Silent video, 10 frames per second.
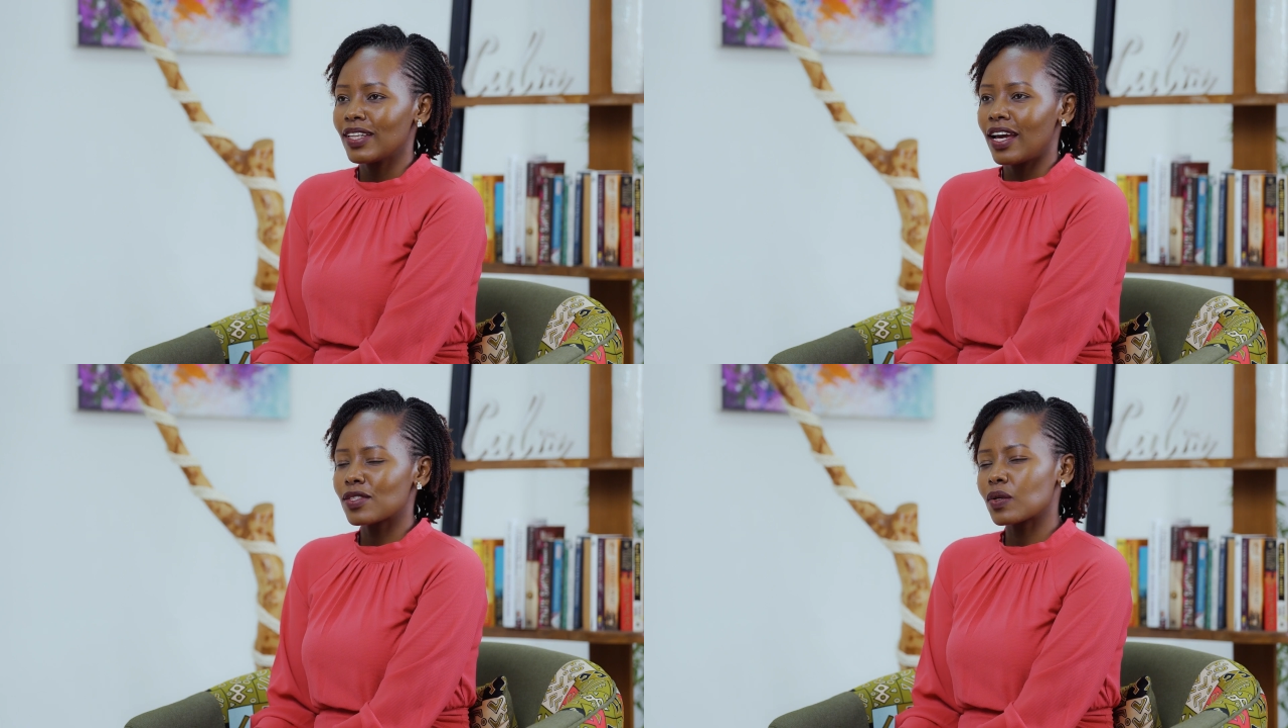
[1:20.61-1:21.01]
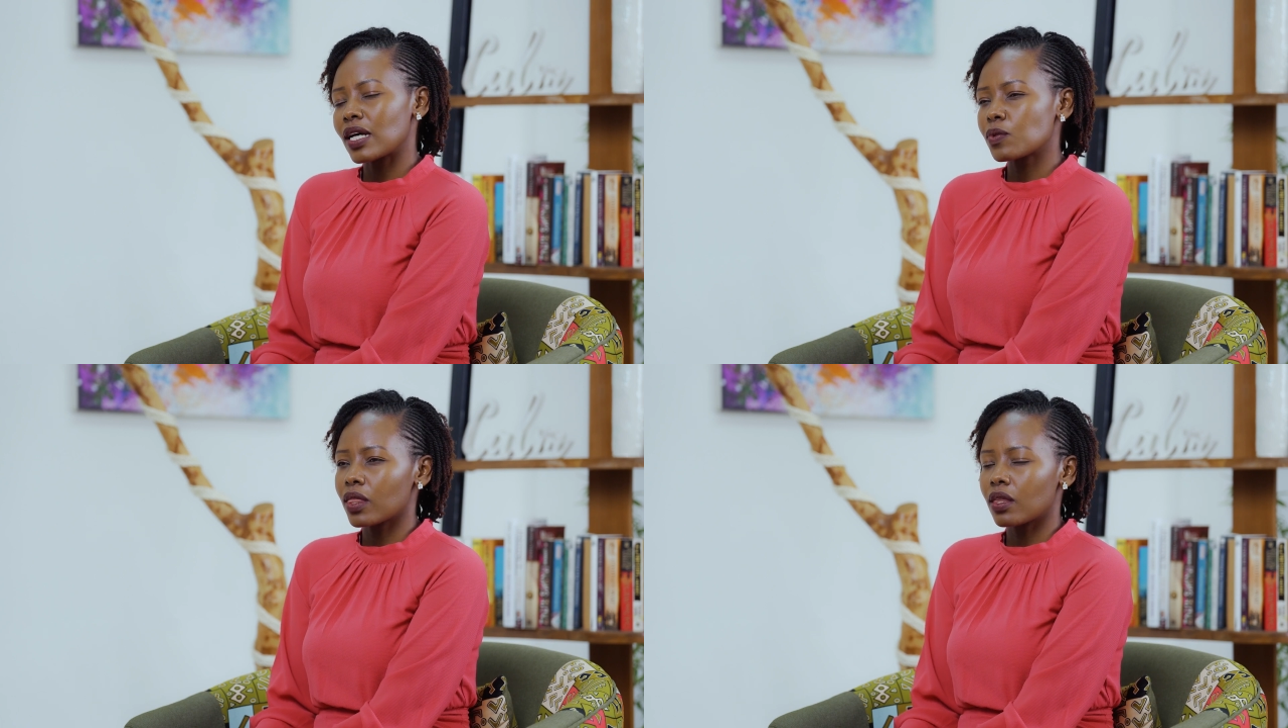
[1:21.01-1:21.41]
And so
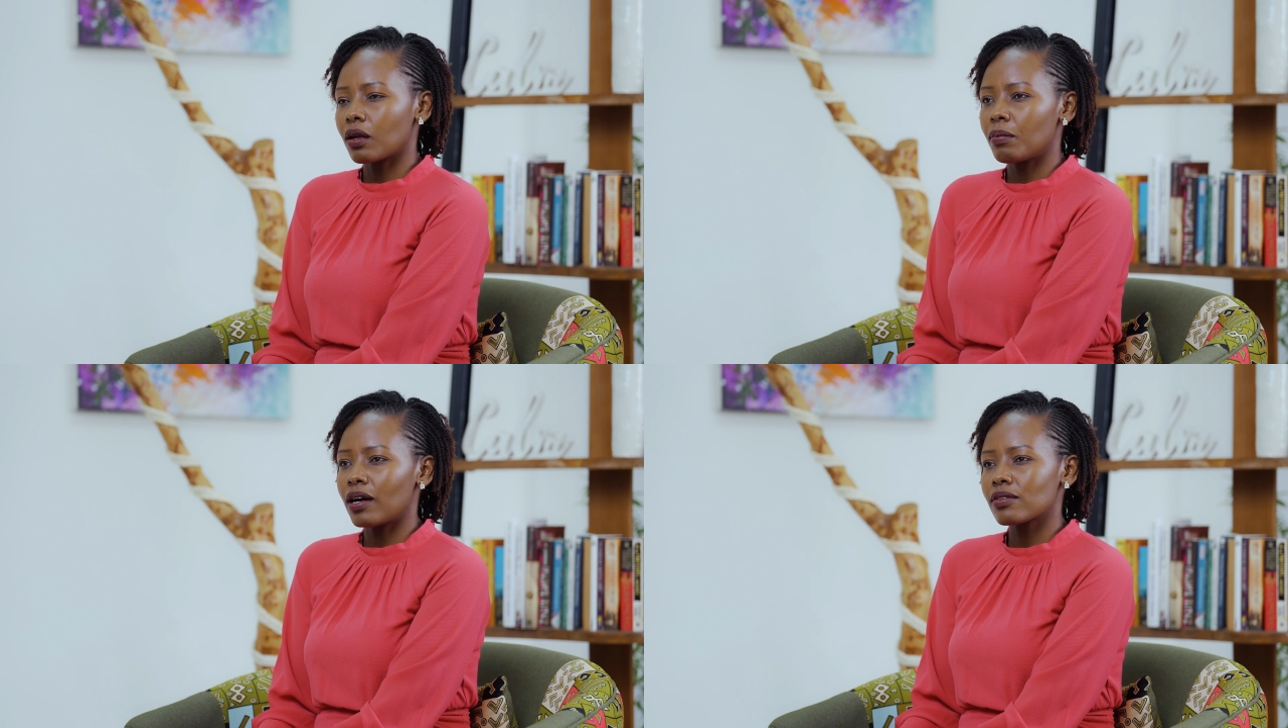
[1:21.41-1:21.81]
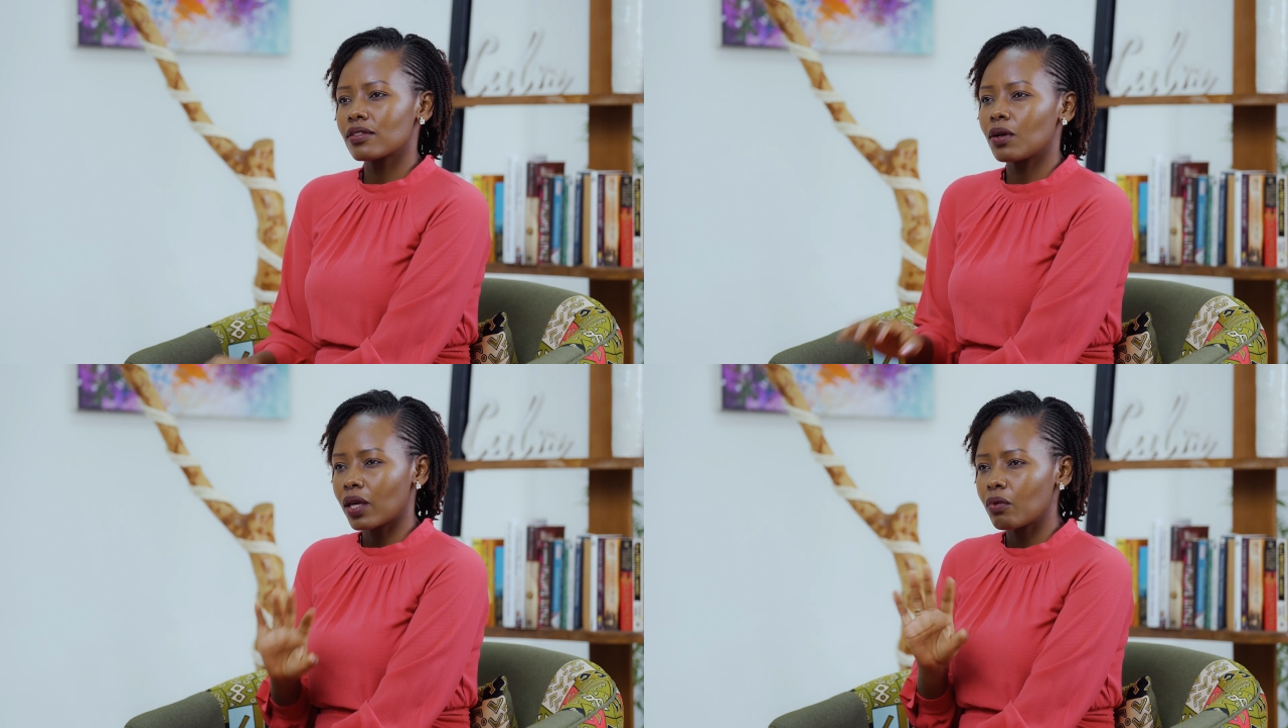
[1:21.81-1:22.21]
as we thought
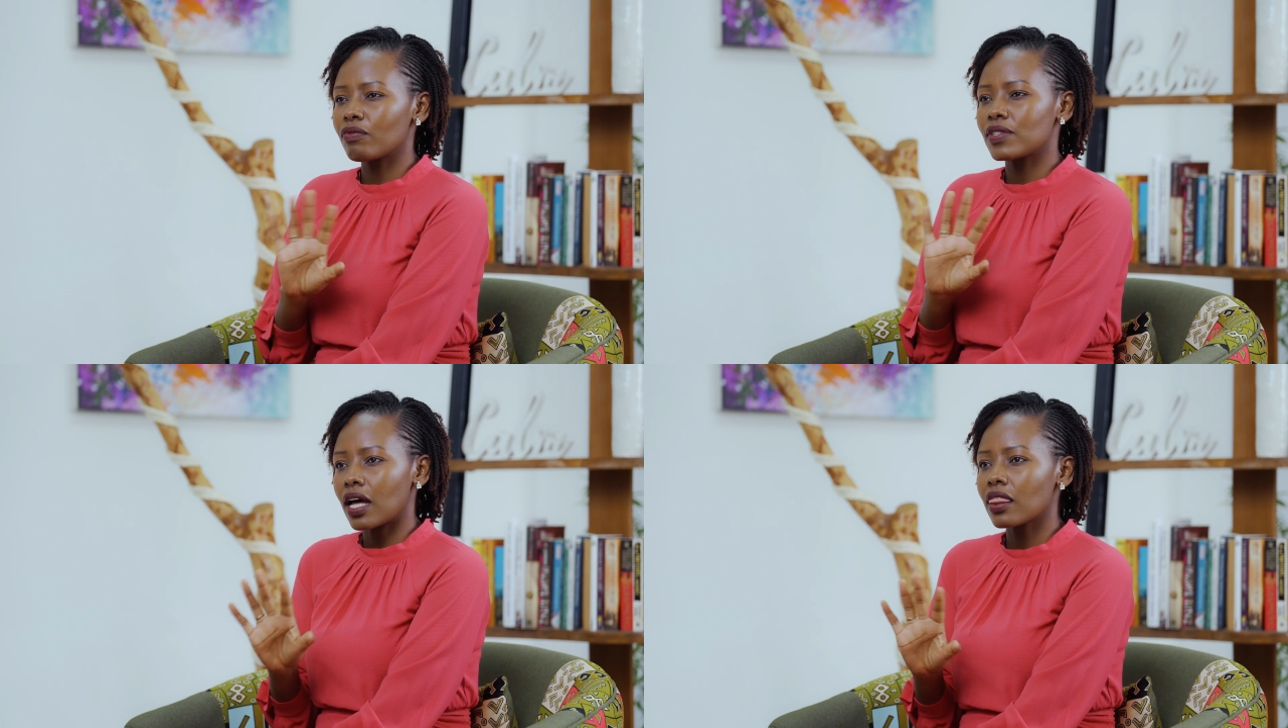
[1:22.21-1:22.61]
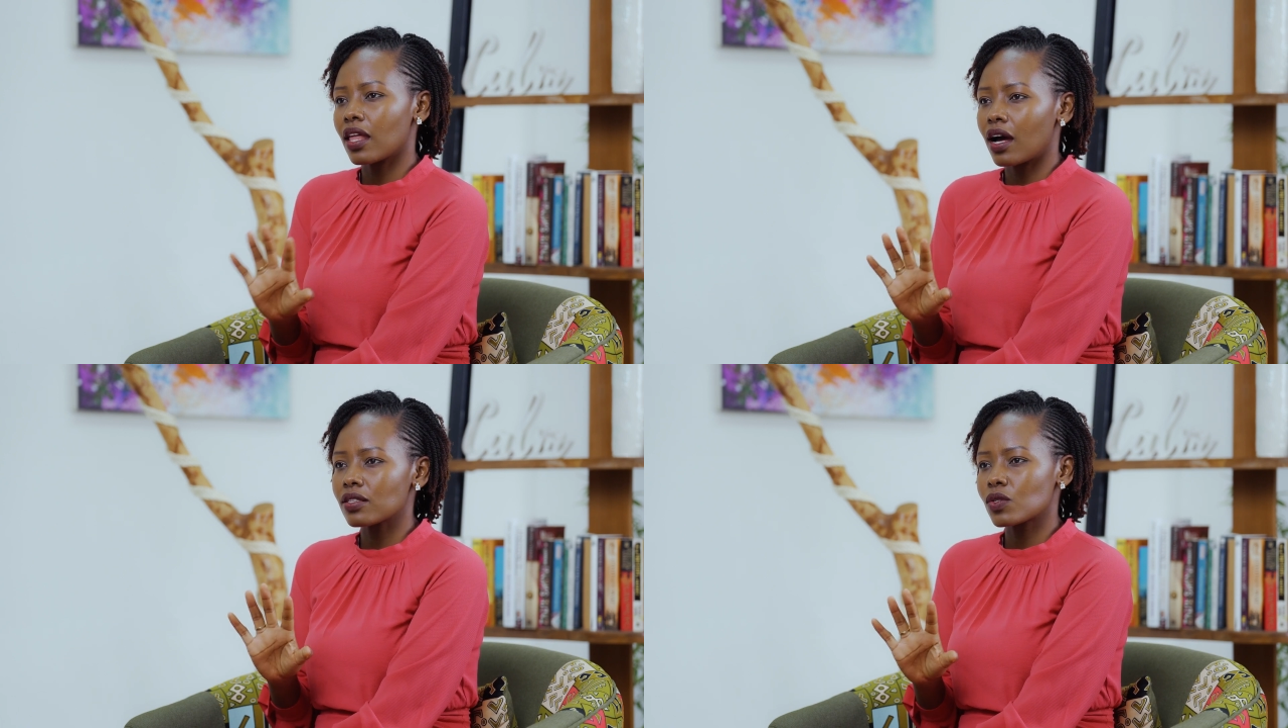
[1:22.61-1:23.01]
about, okay, we've done that,